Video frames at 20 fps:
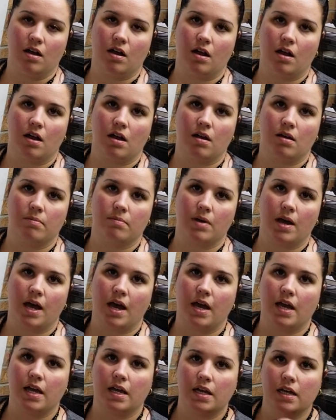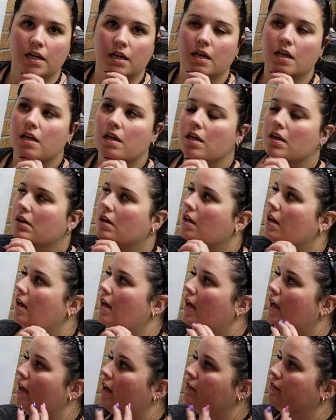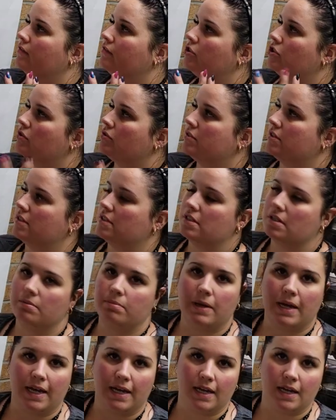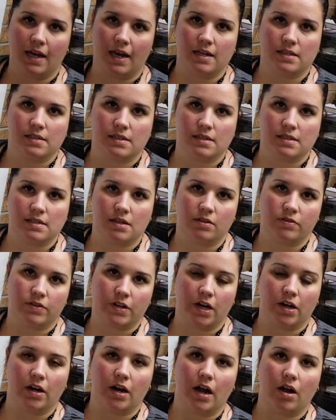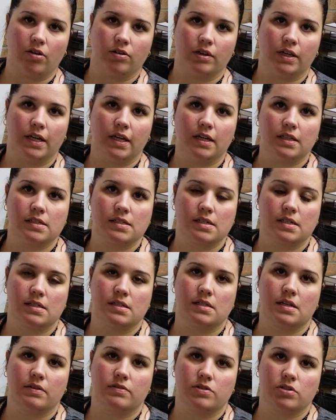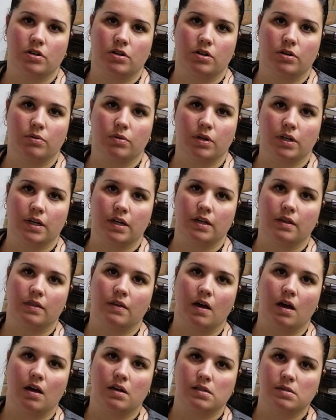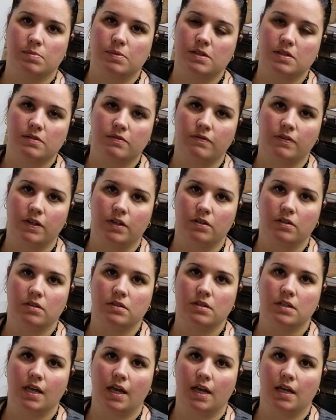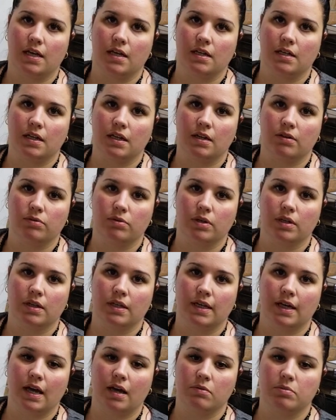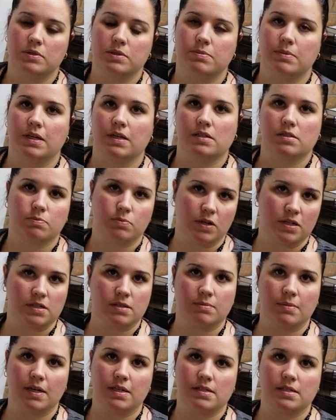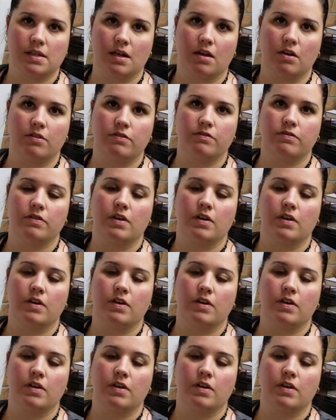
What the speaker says: I have chosen to paint as a self-care outlet since I've started working in the hospice field, and it really helps me express myself,